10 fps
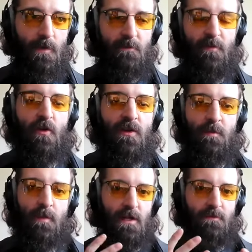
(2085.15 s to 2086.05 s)
if you're in
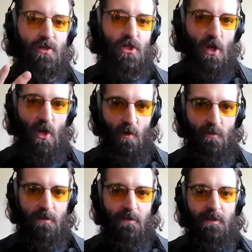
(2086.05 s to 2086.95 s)
the middle of a
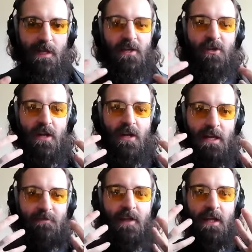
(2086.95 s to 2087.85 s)
show and you're
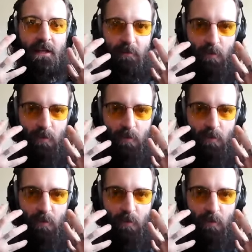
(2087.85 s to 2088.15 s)
kind of like